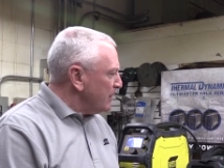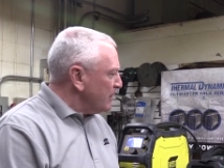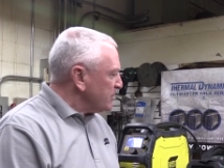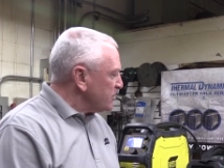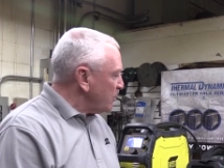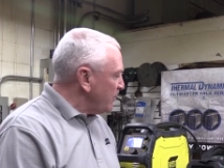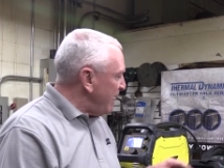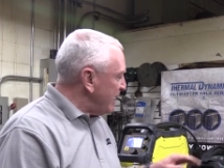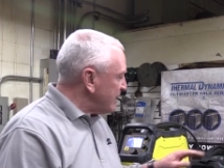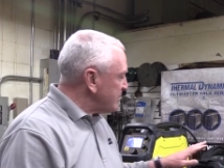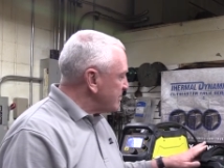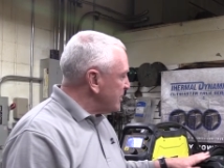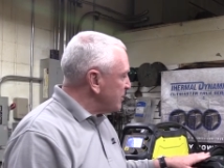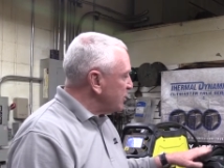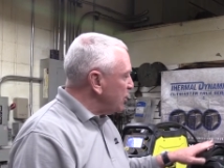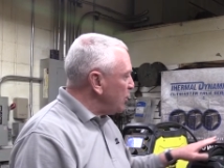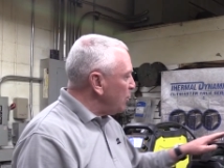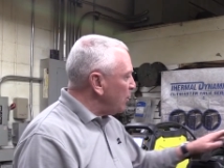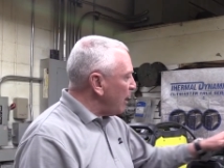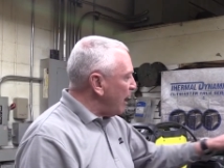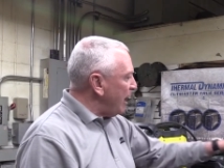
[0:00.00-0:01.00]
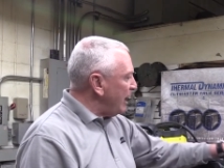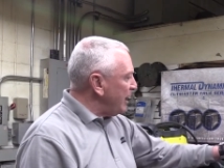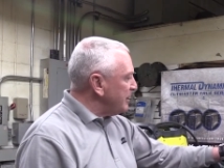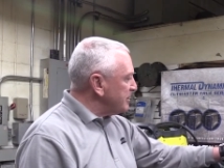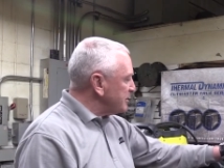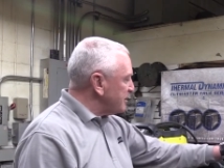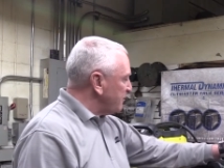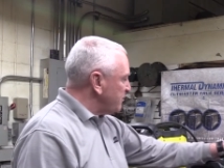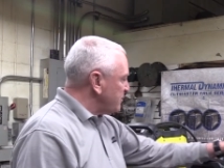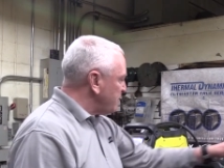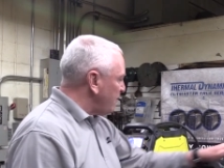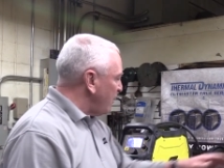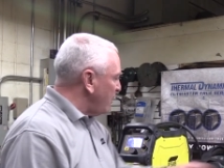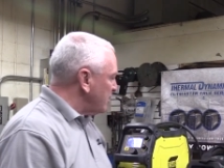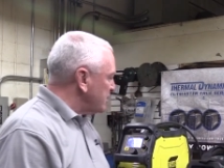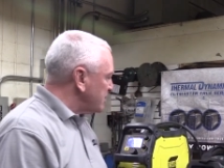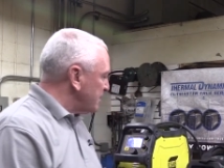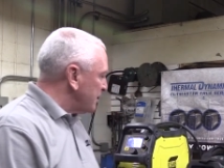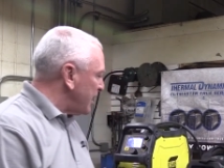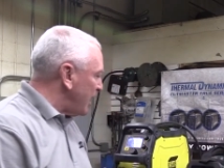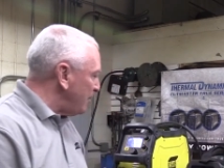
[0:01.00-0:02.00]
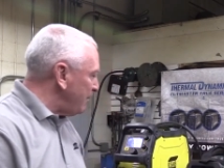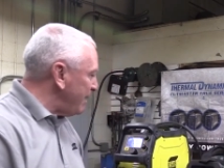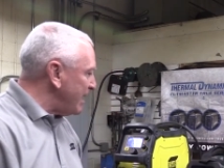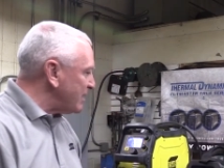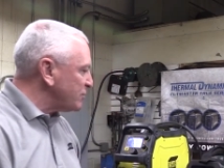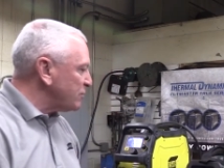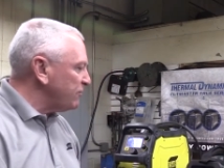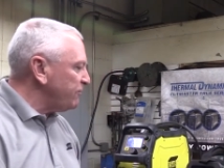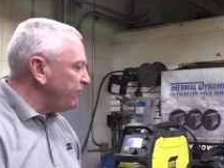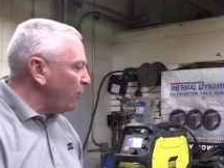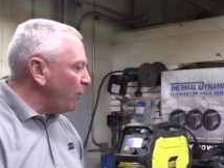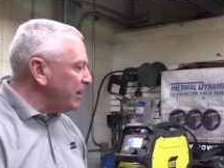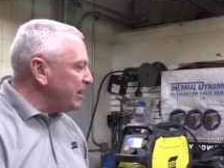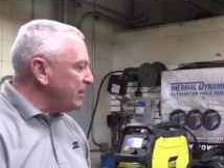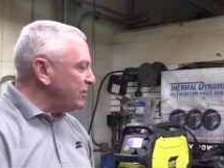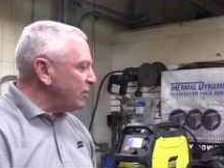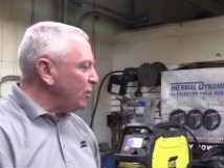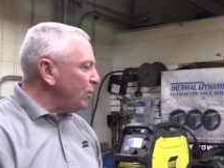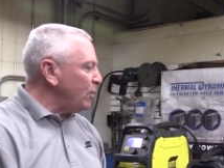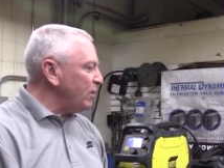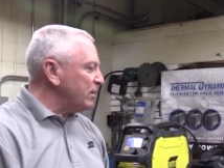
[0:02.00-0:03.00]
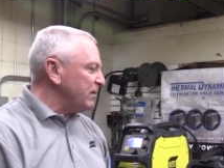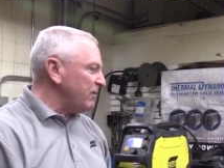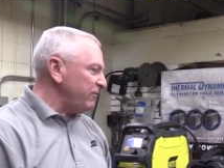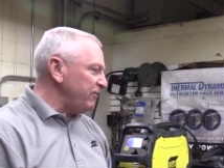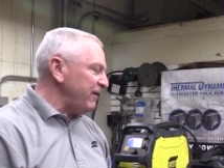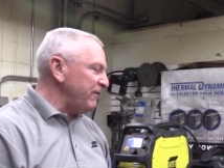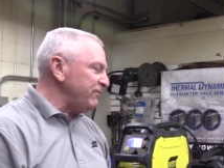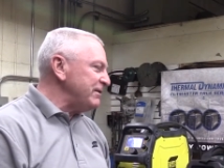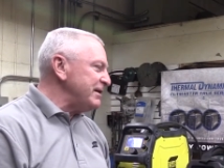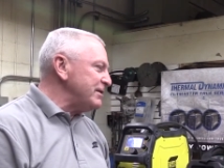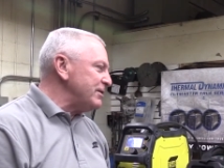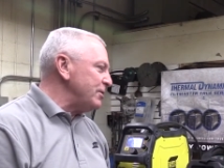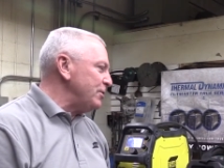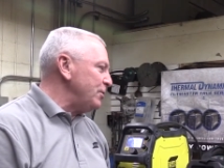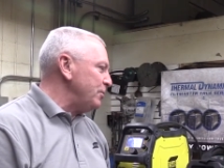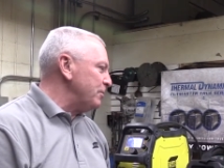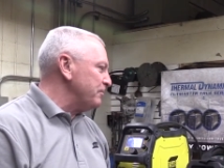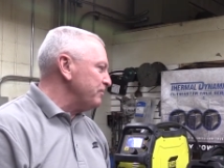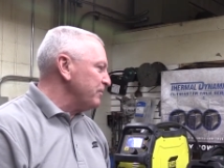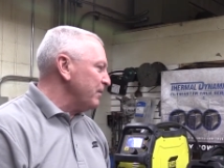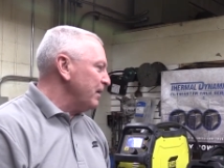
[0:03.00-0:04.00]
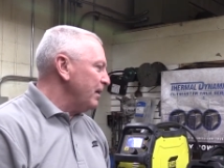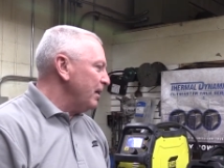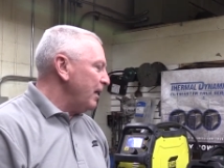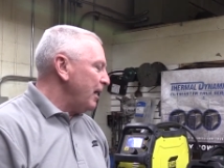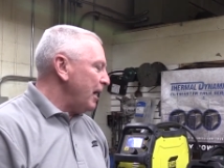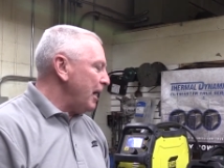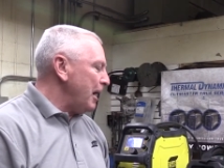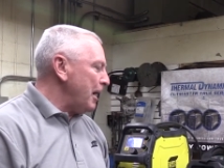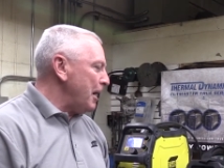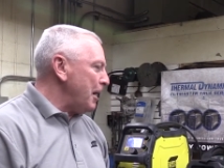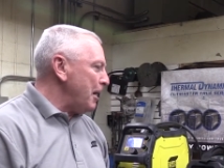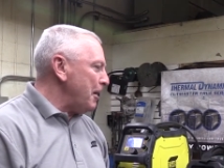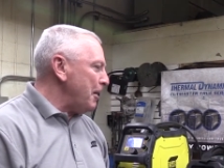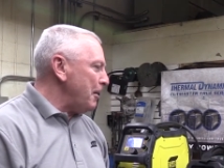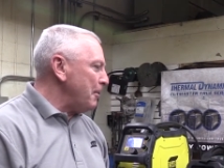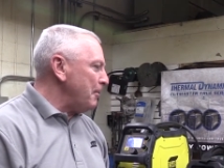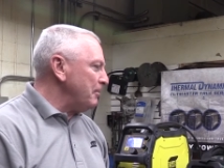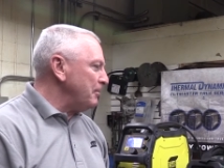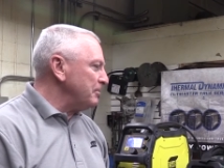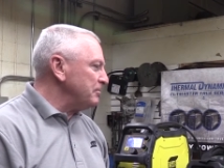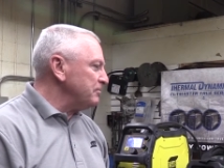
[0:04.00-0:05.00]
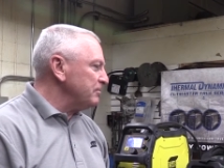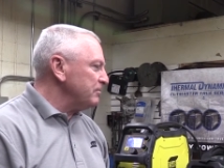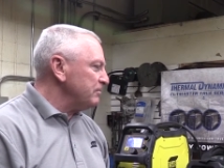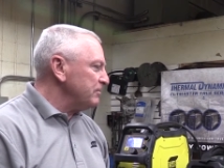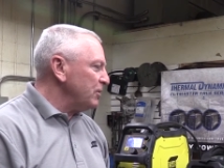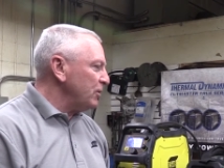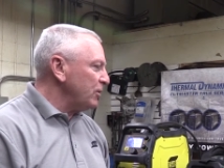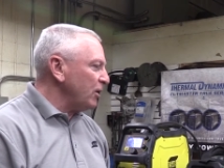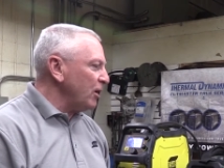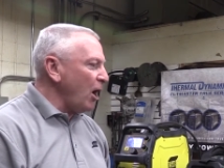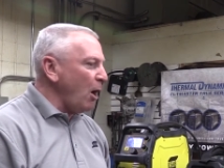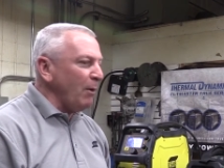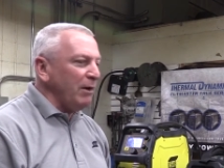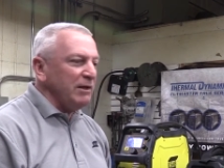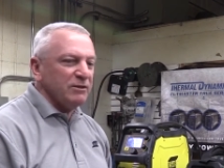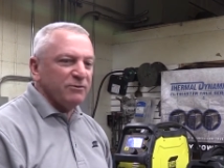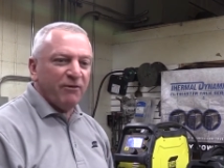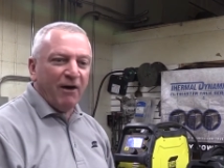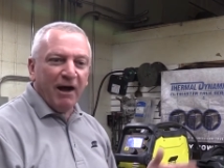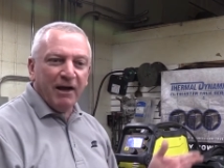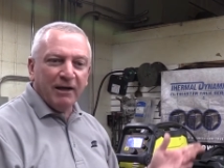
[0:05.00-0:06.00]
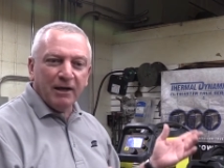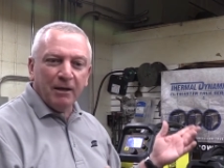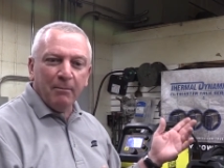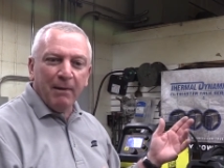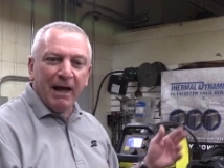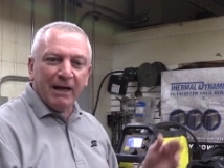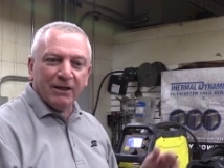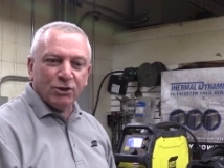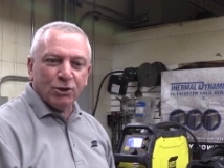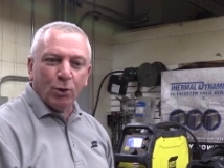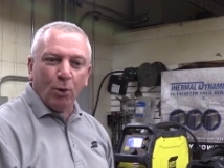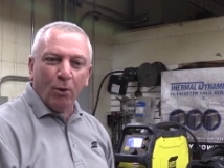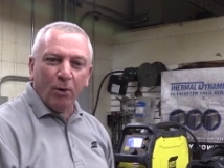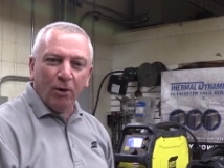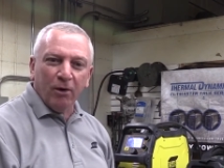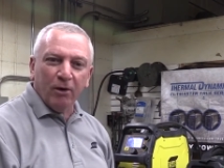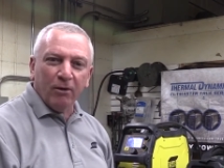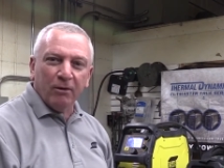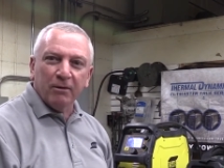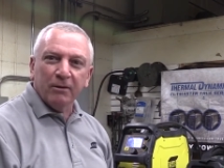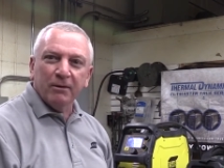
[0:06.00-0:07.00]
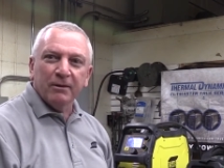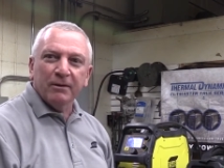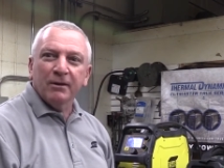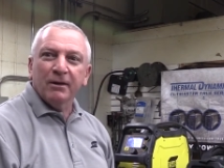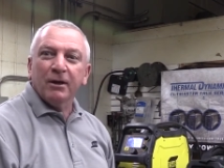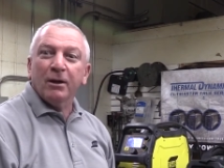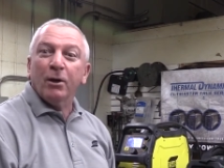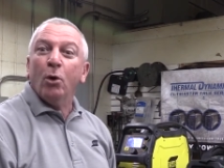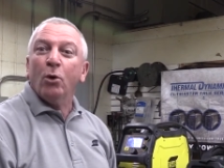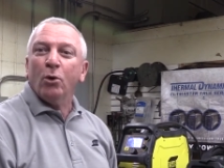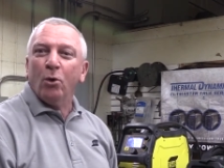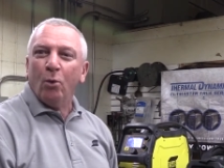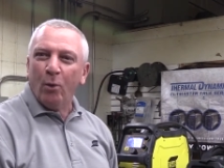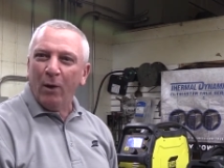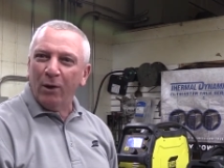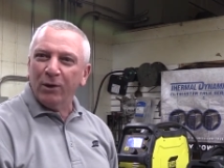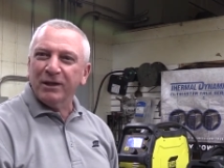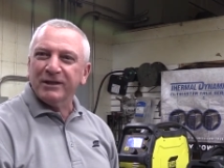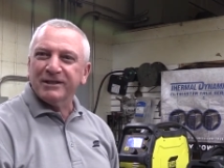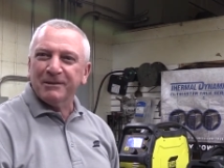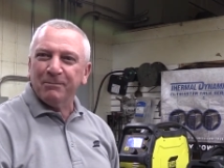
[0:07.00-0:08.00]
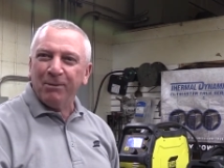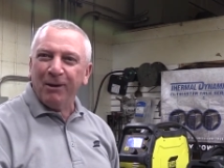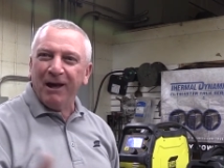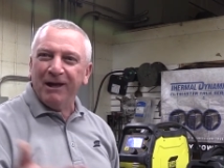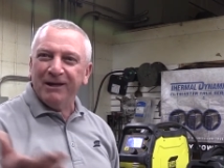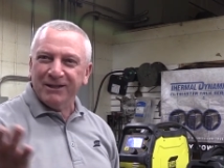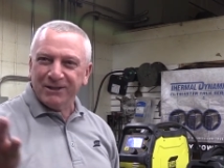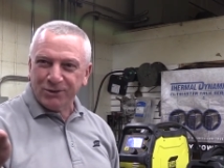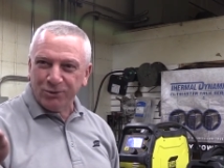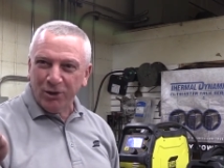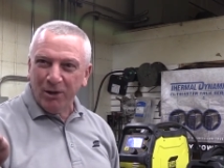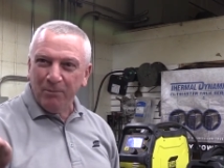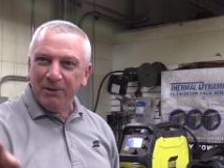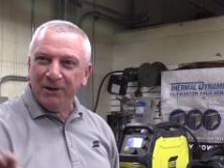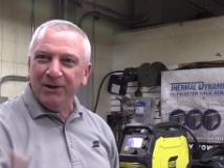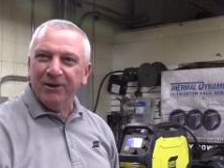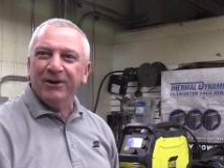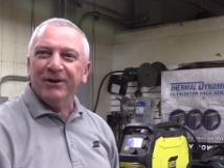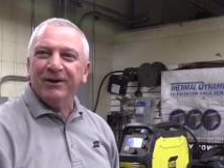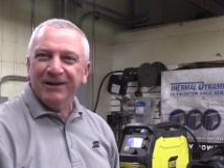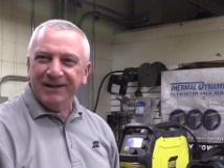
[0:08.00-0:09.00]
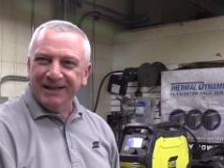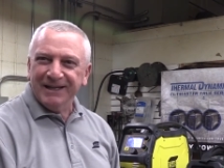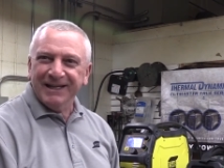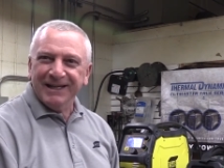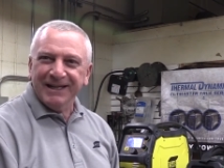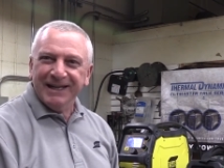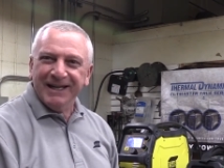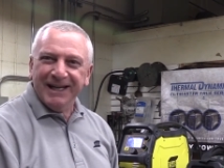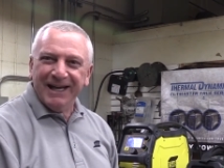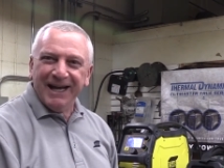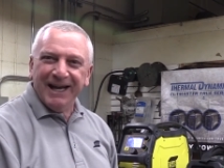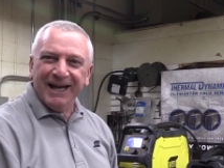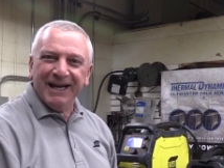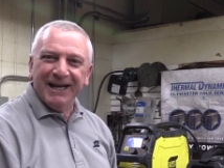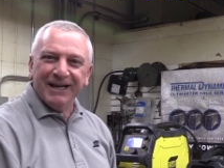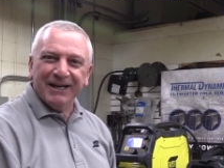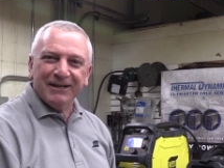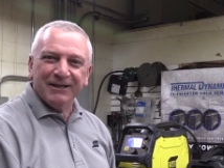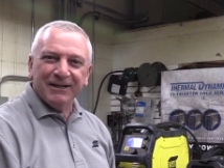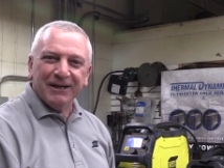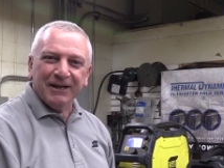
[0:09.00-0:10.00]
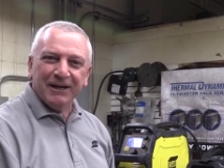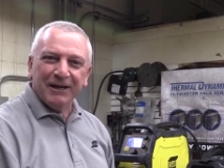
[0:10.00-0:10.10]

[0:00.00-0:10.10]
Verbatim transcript: So that's the two lines as far as the Cutmaster 42 and the 52. You can always find them at your local welding supply distributor, and